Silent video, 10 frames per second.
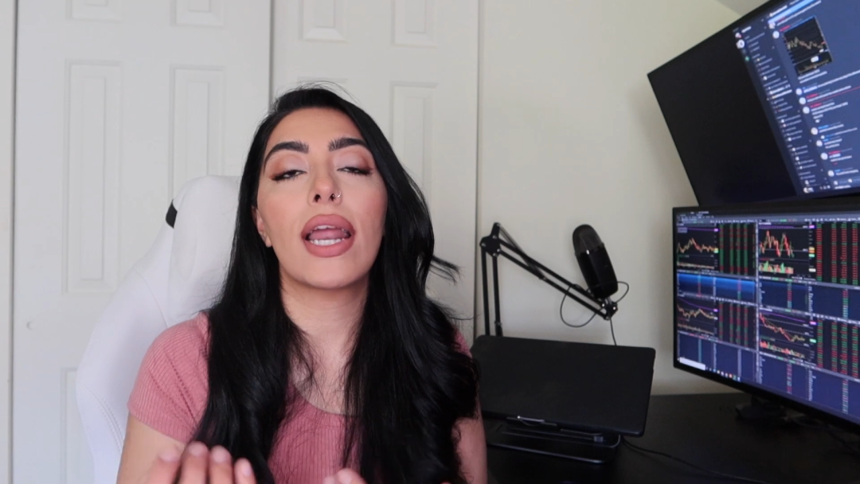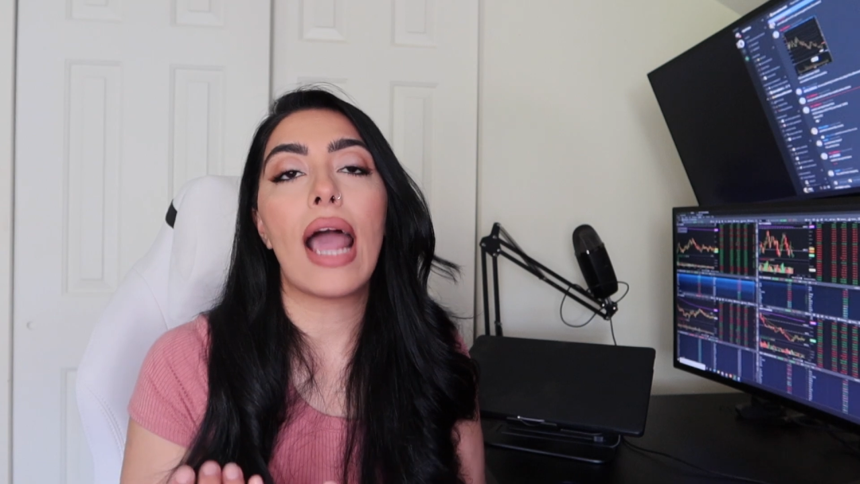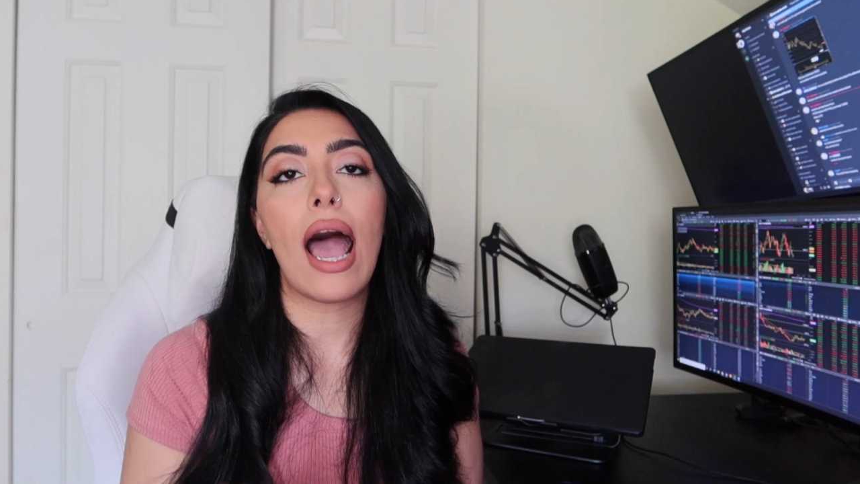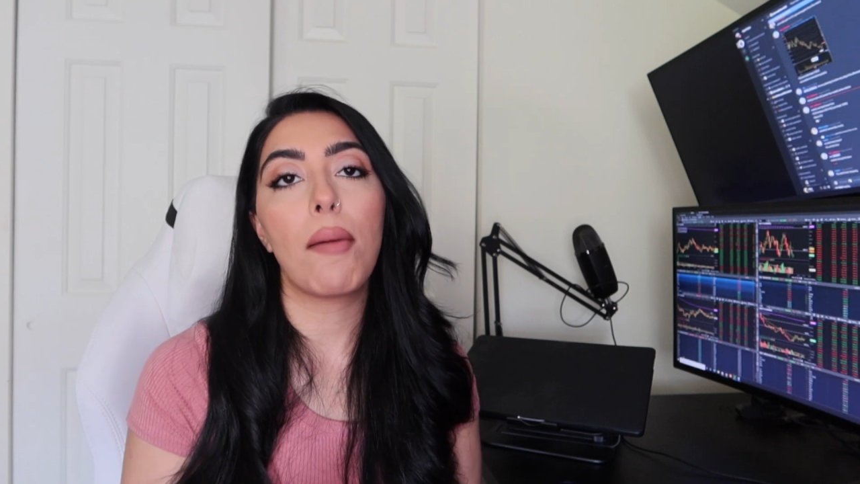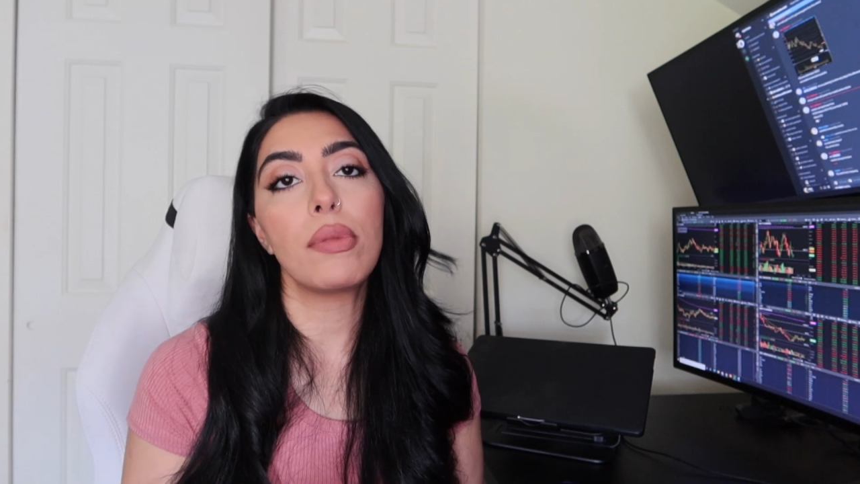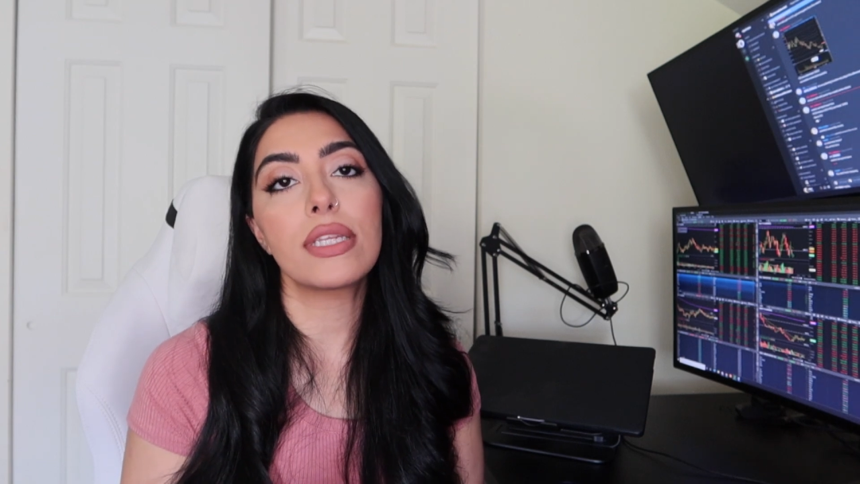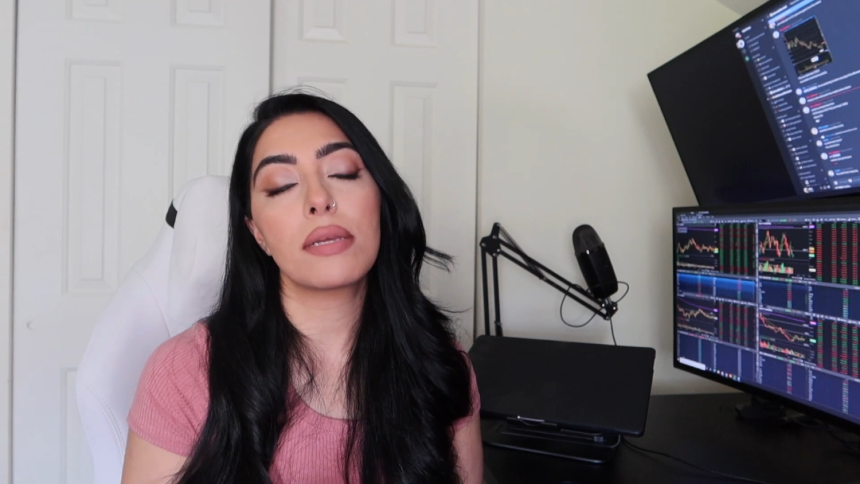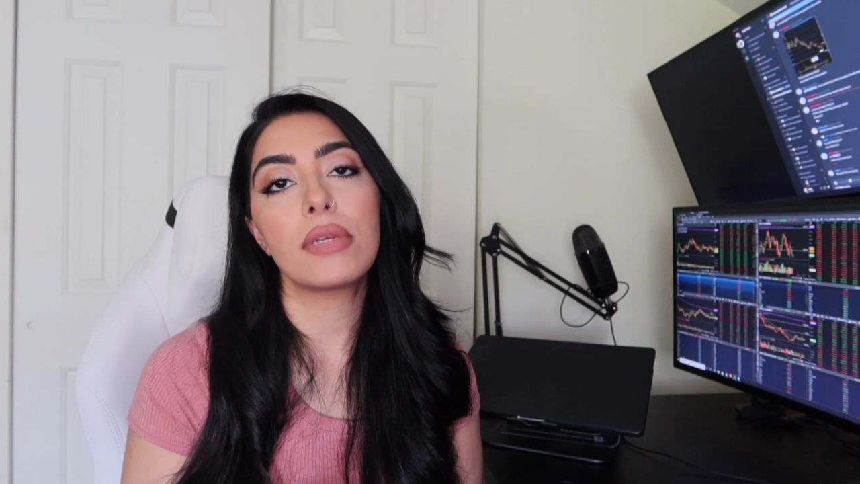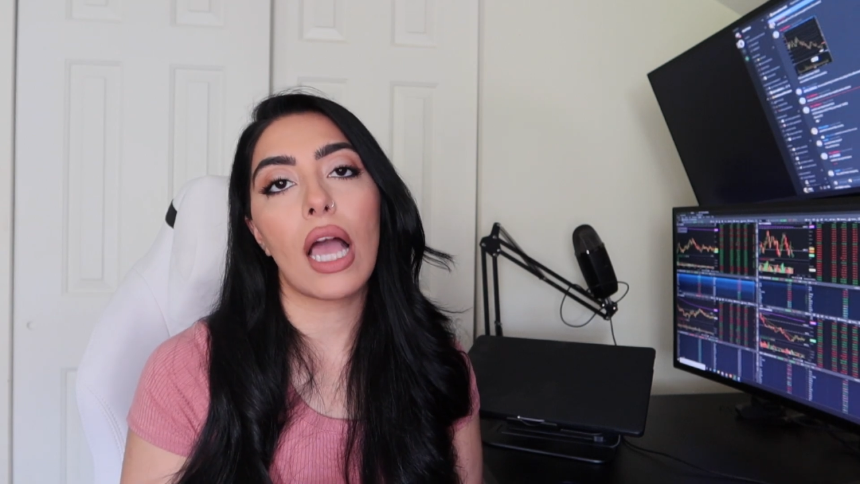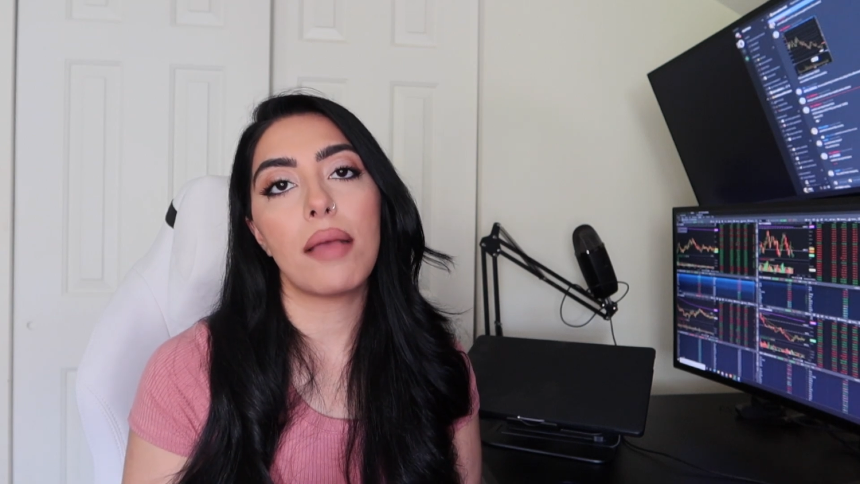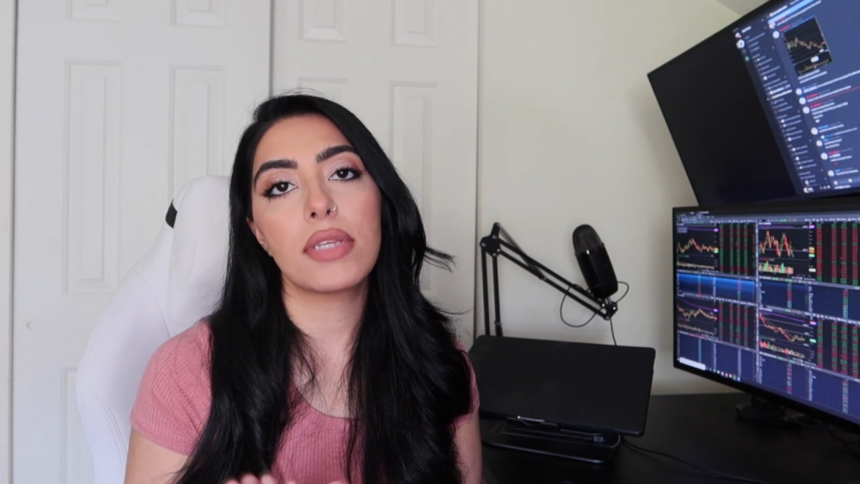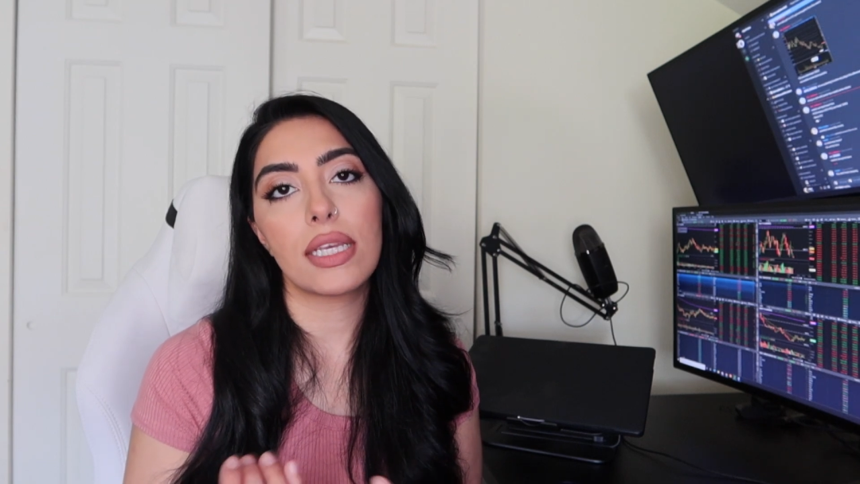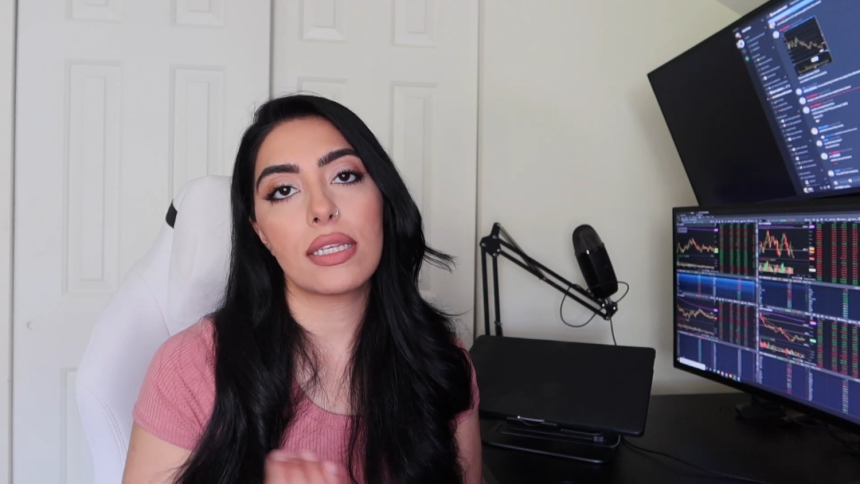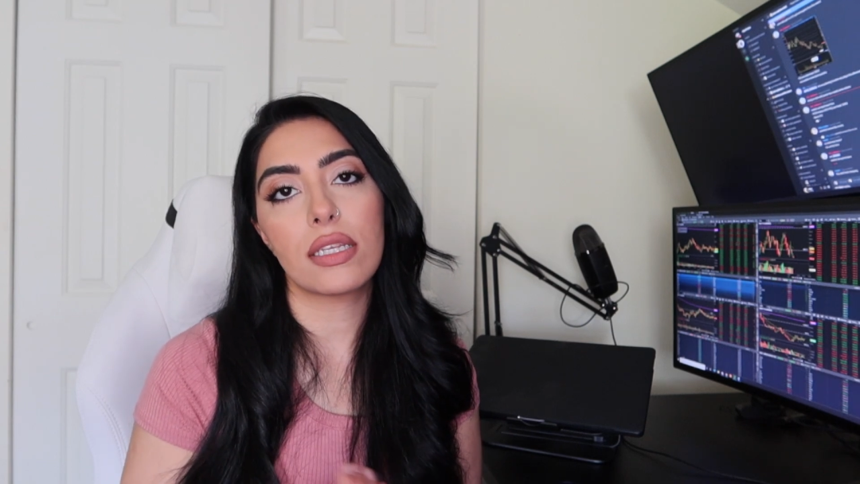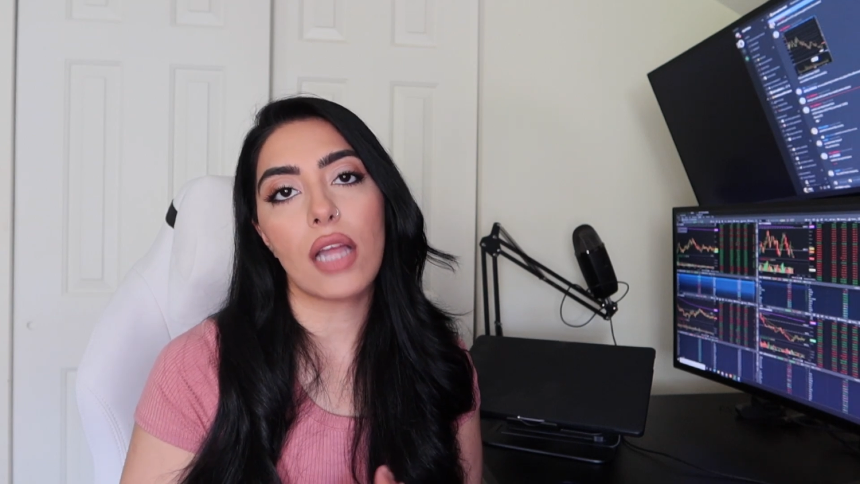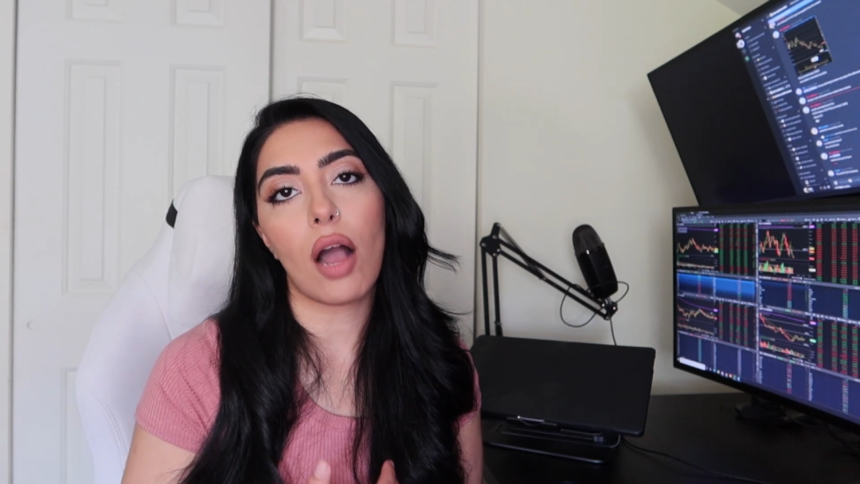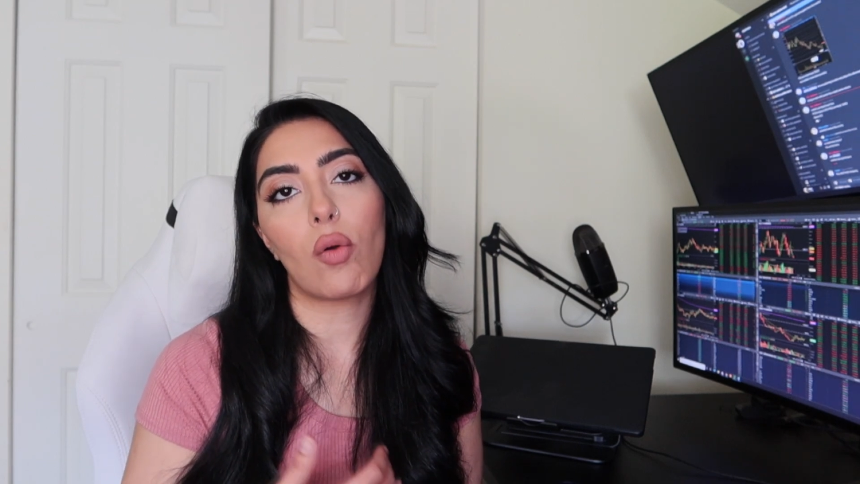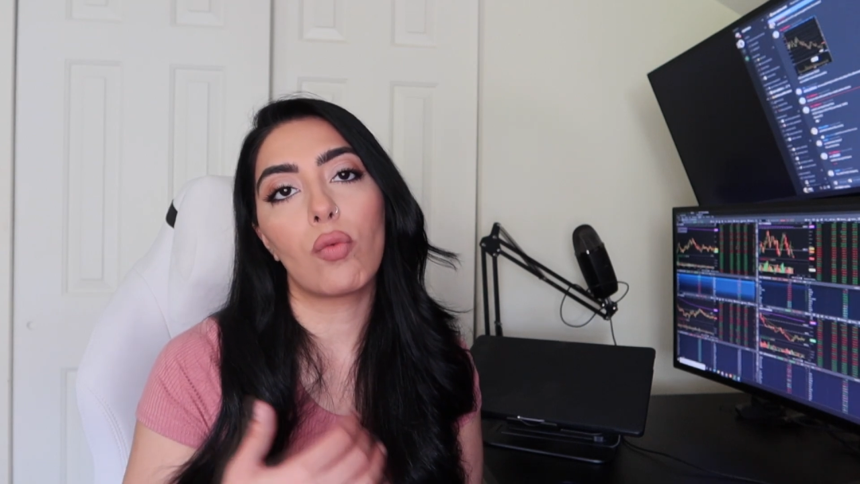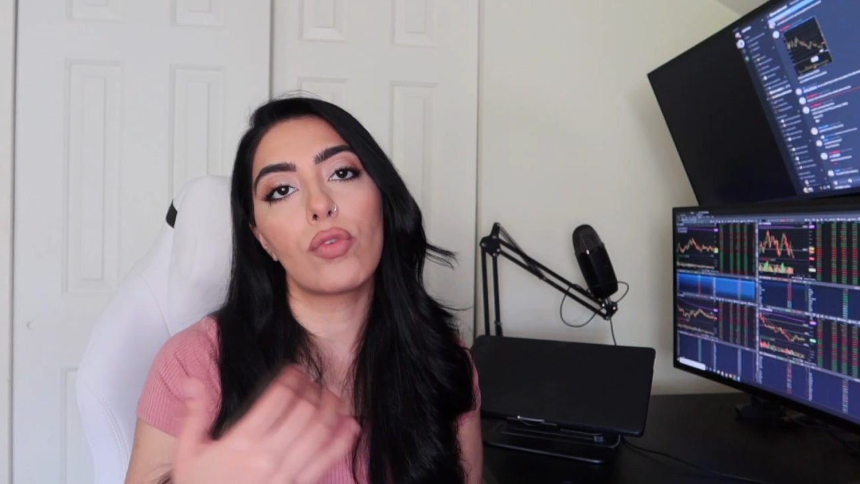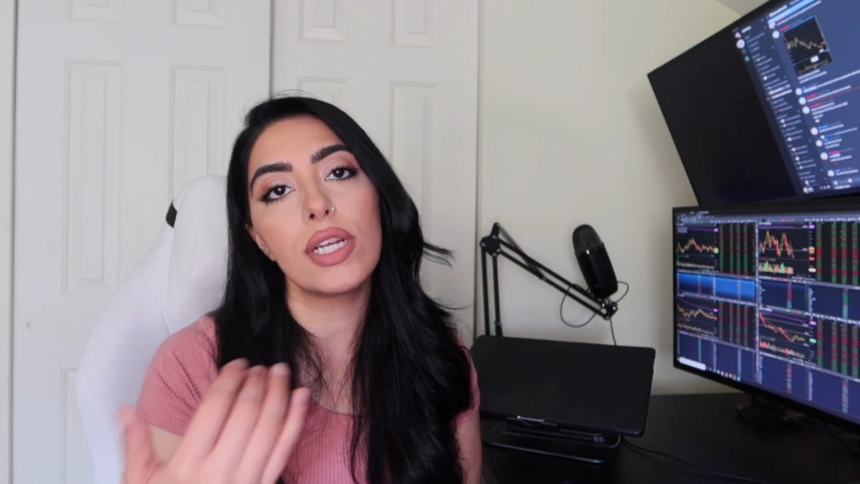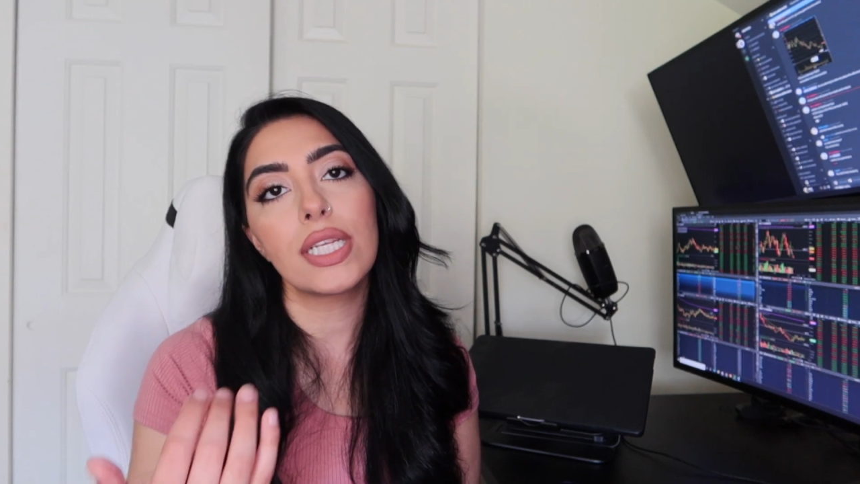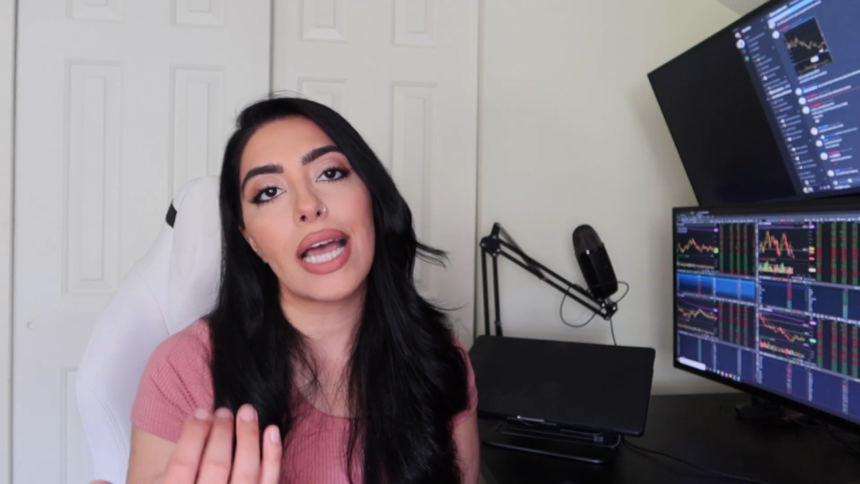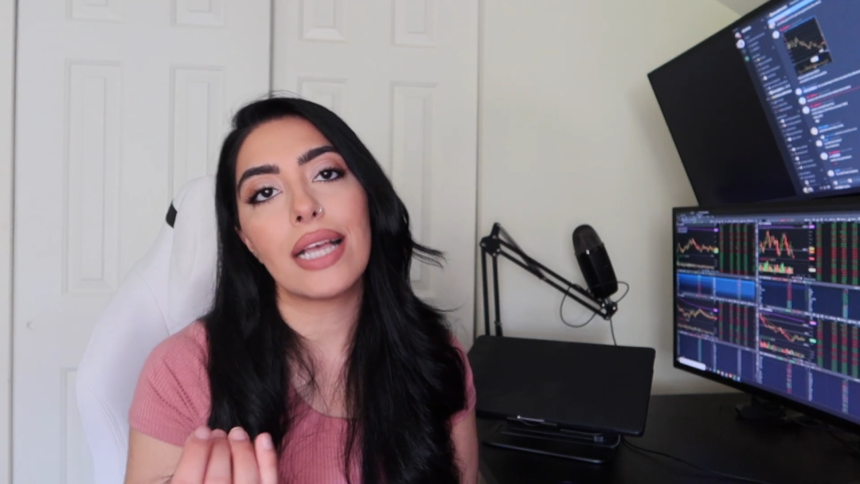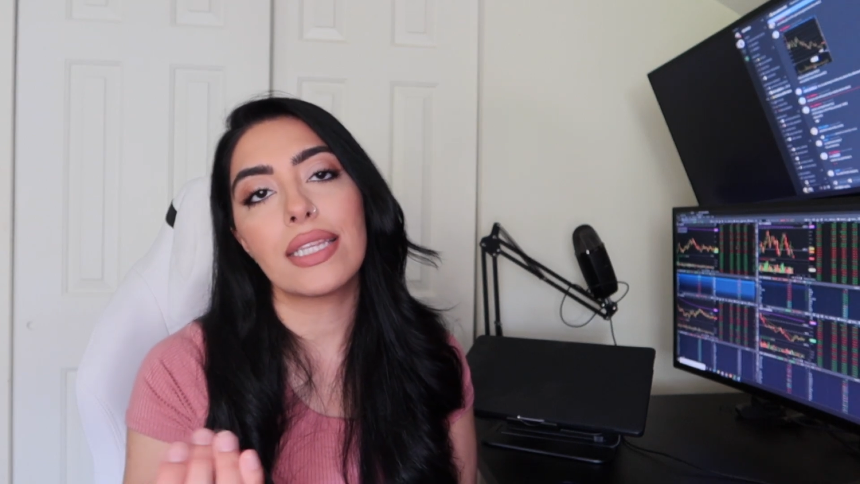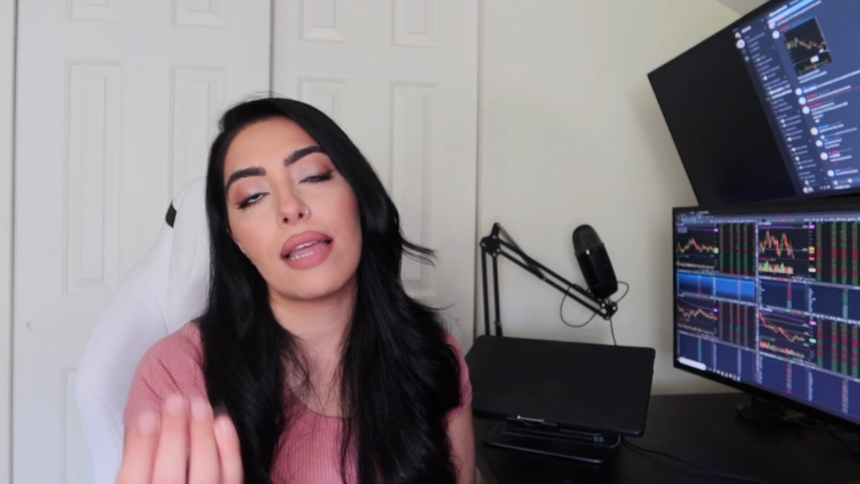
can happen sometimes is the stock will retest